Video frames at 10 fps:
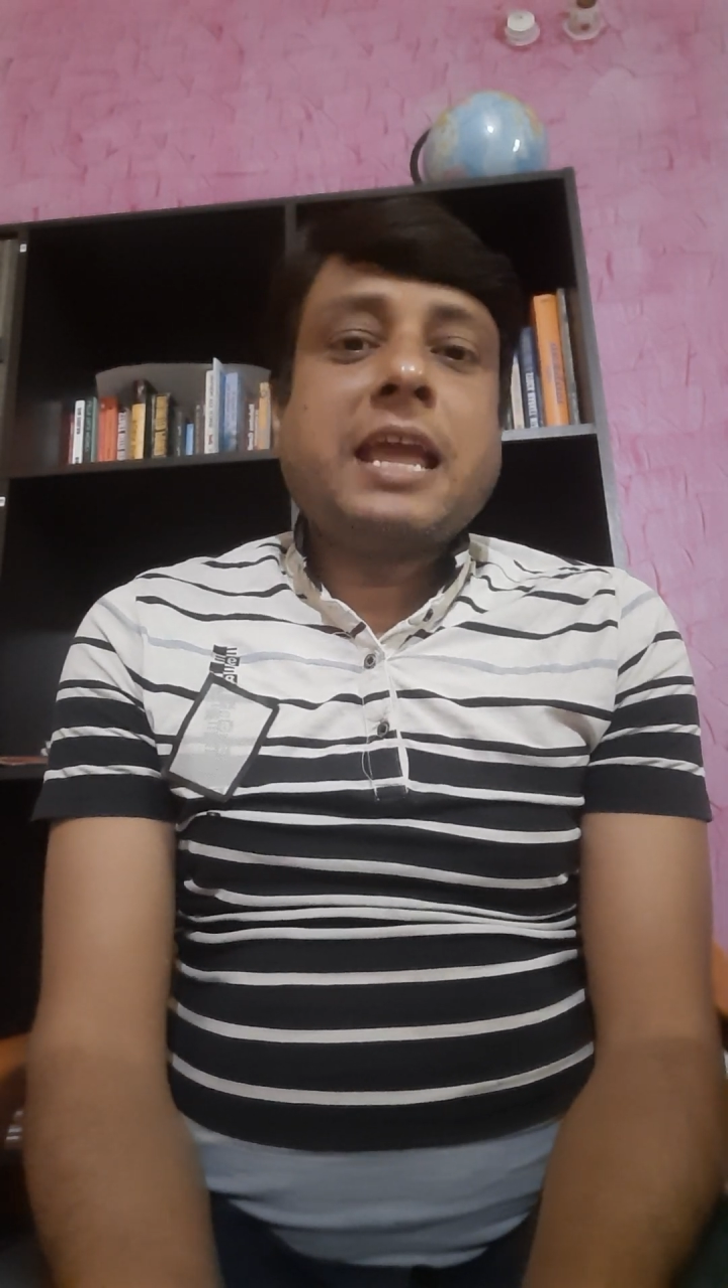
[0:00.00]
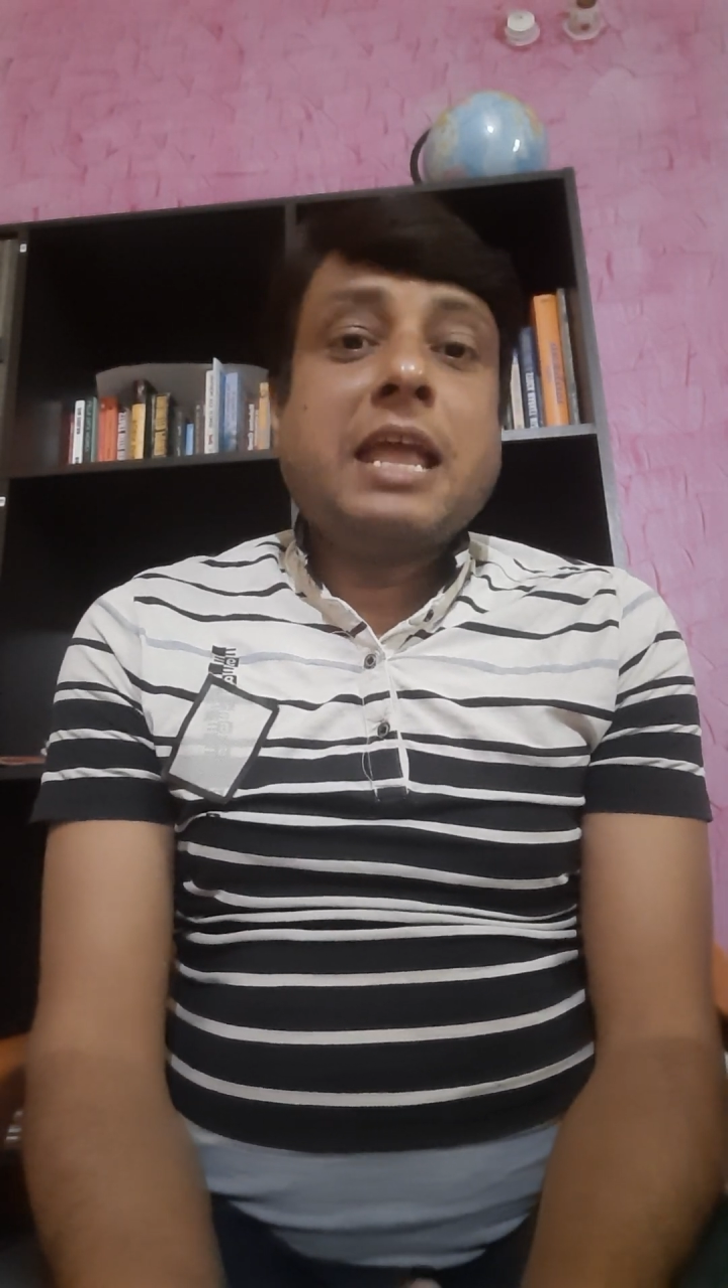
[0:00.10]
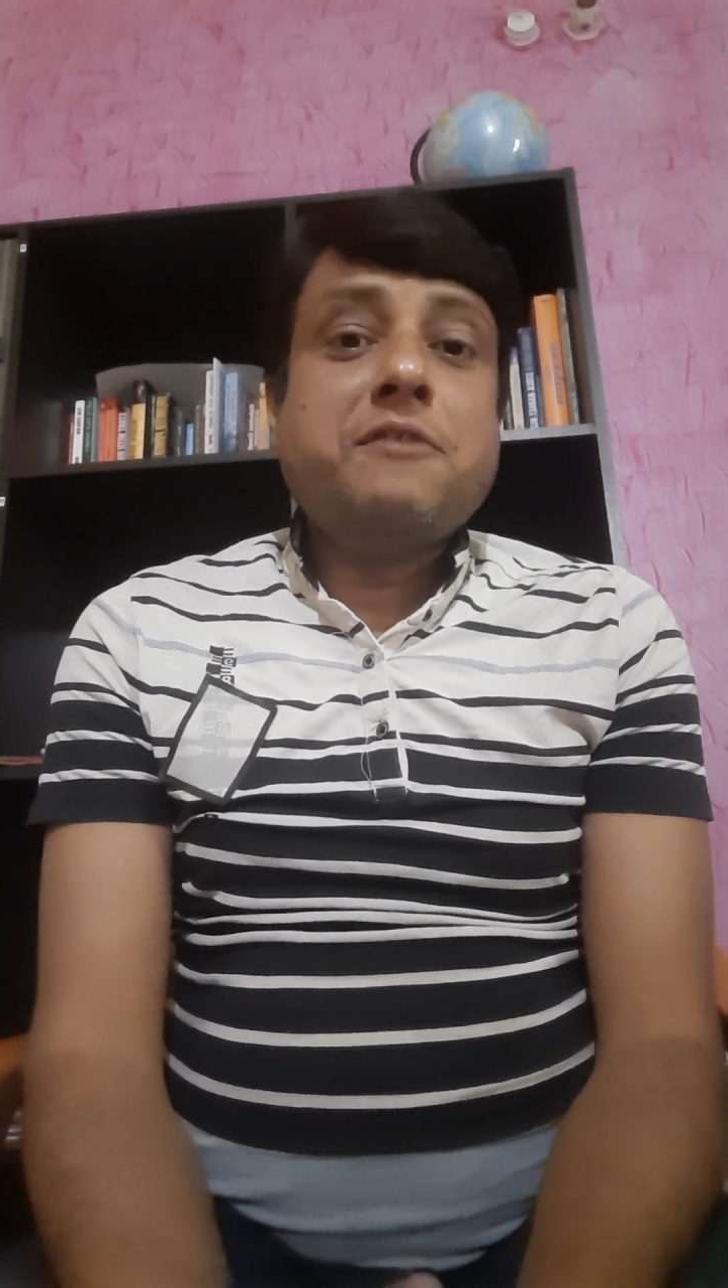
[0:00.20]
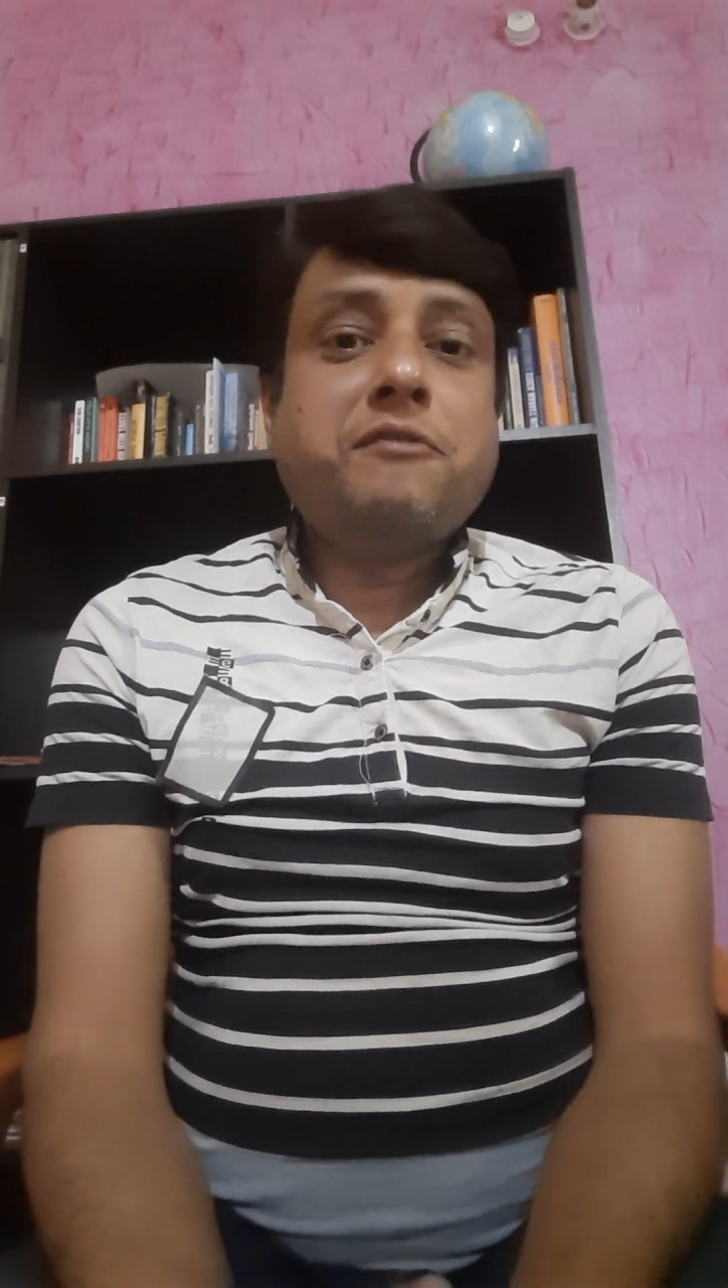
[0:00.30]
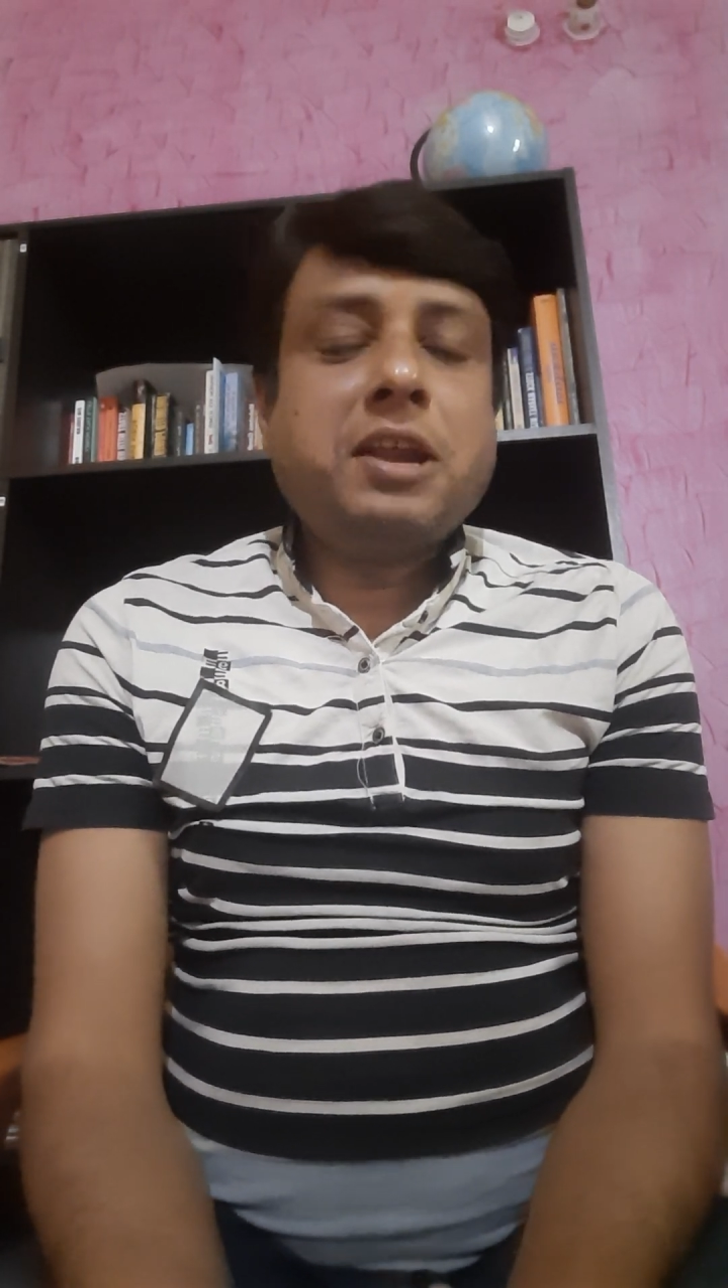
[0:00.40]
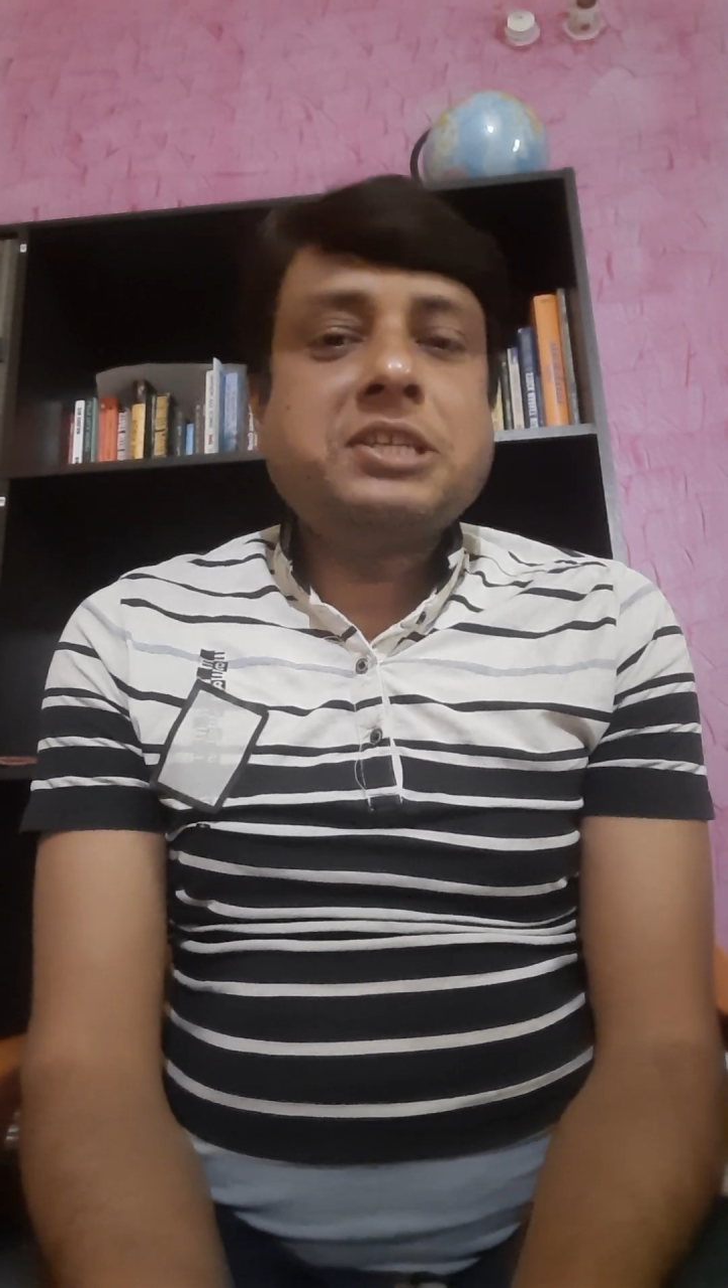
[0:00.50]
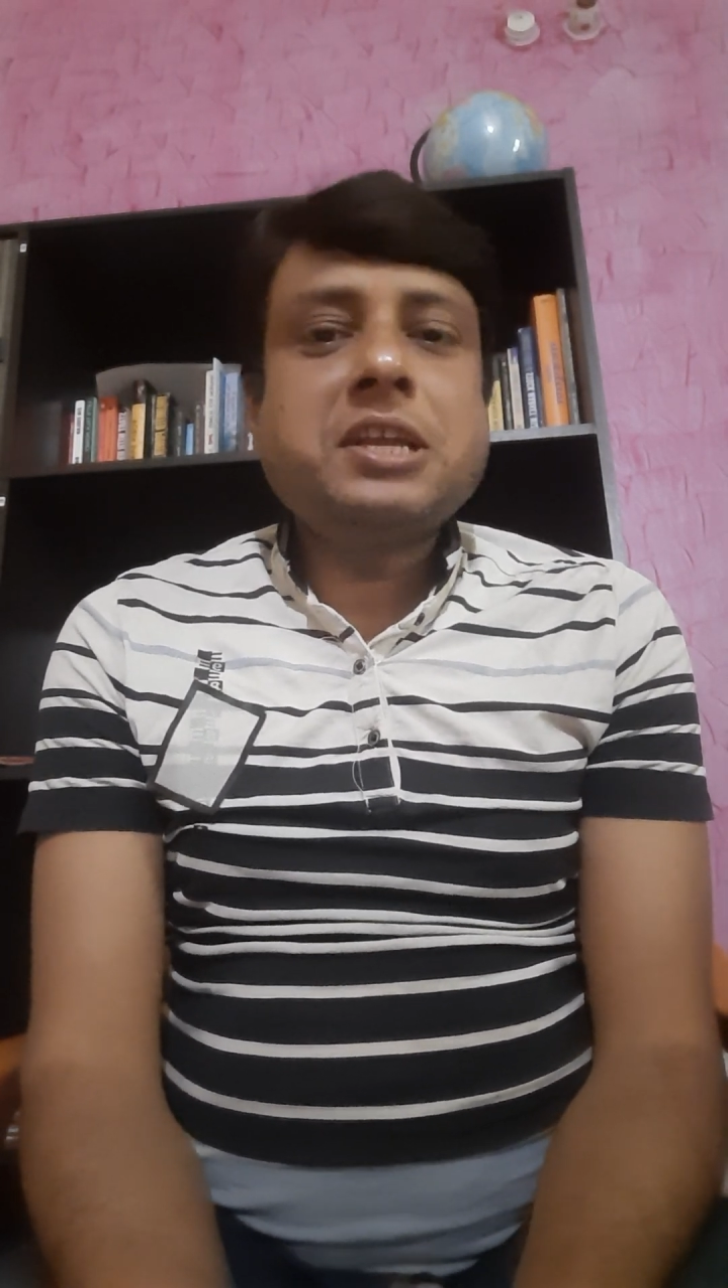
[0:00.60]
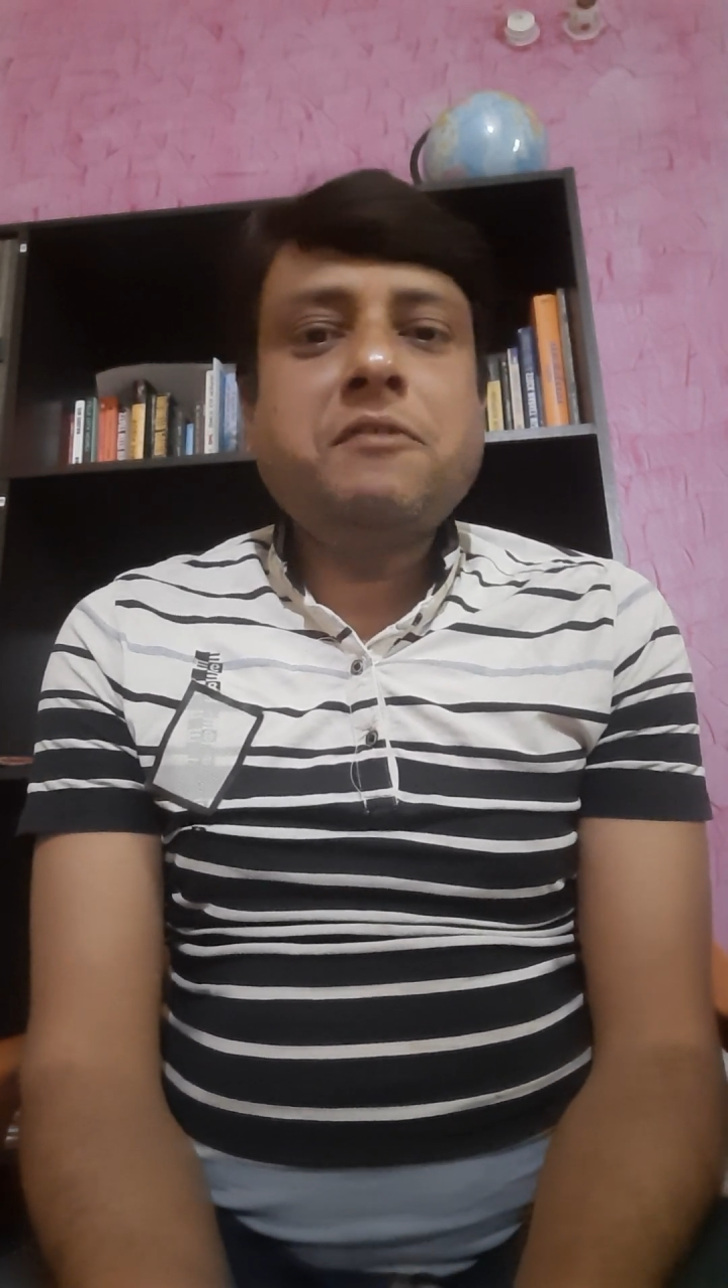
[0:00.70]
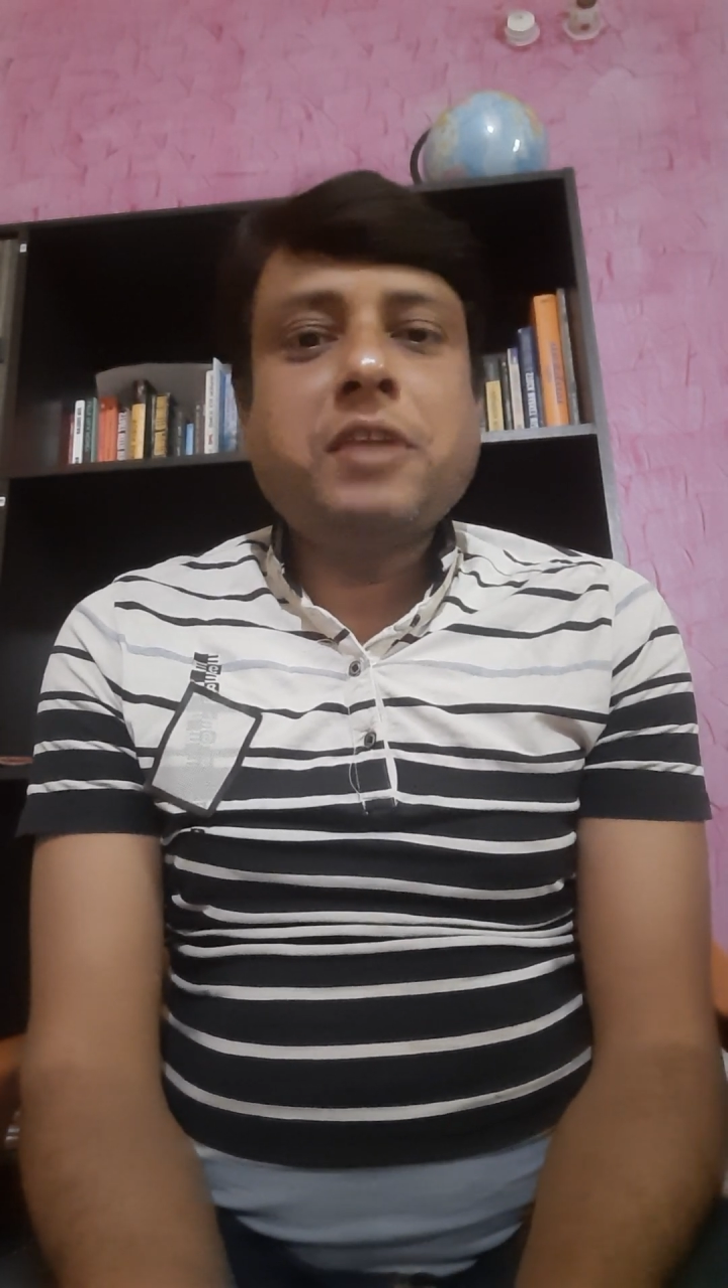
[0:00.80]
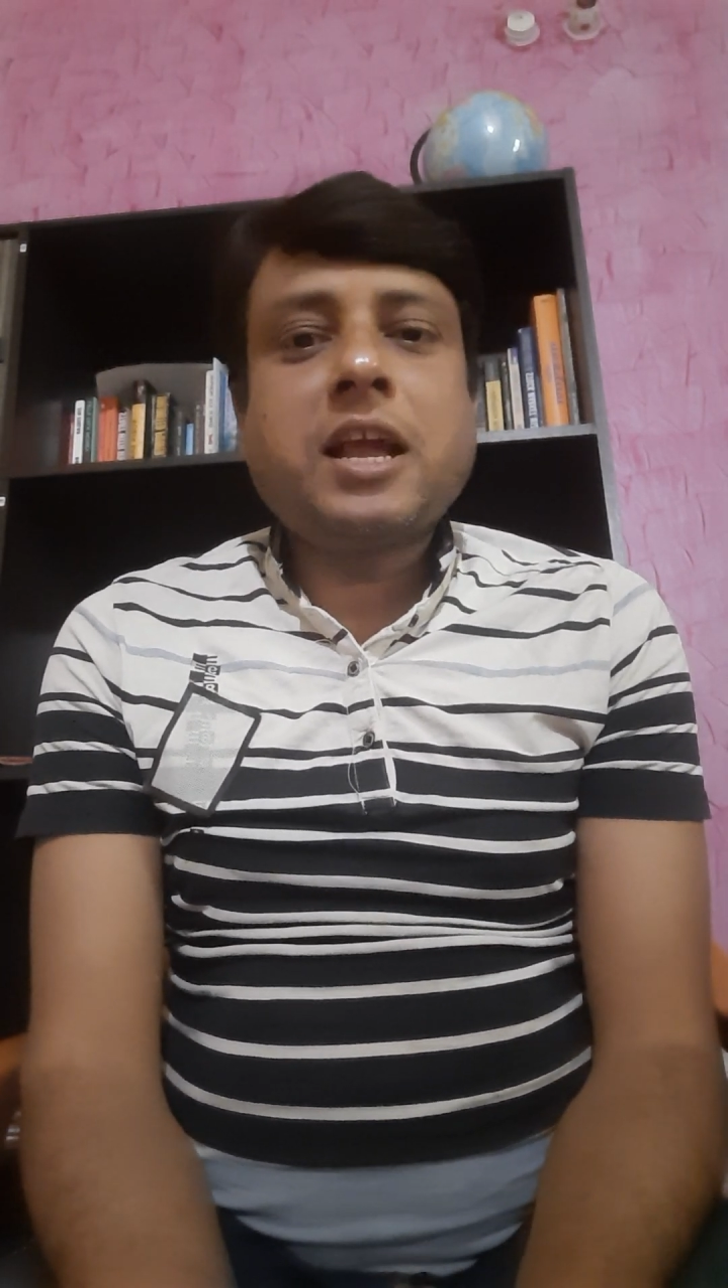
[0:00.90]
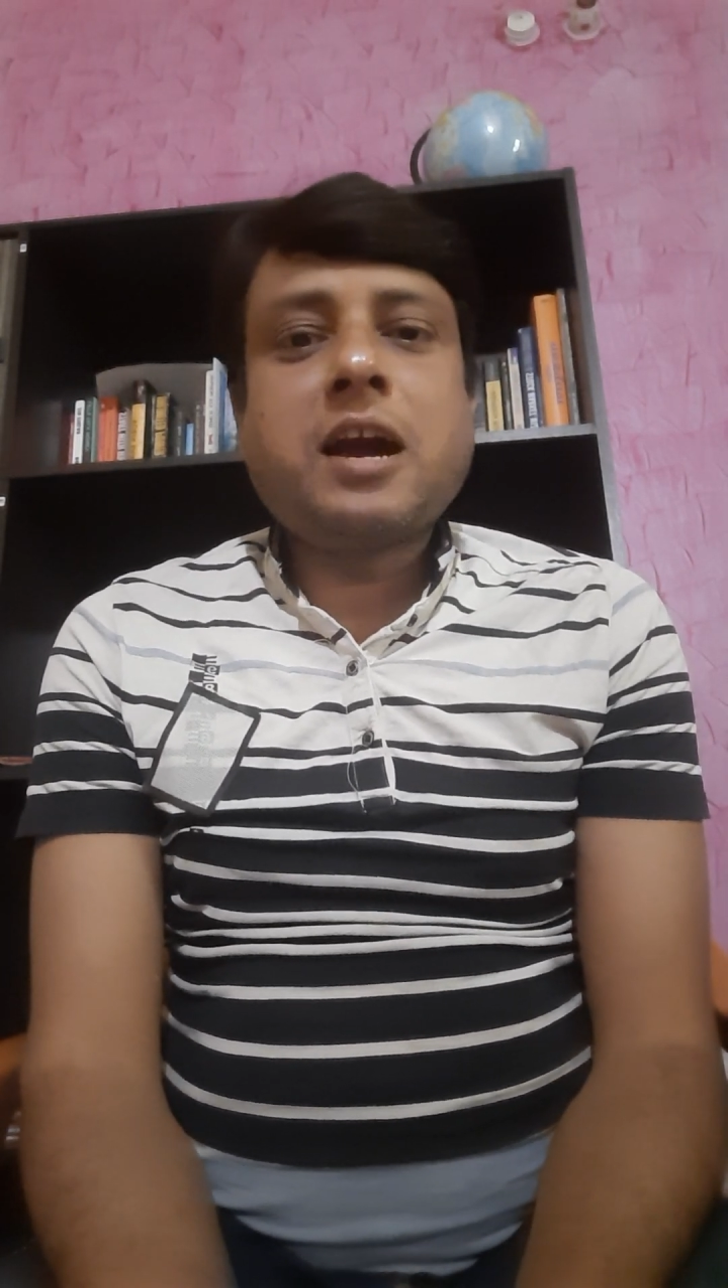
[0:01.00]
inflation will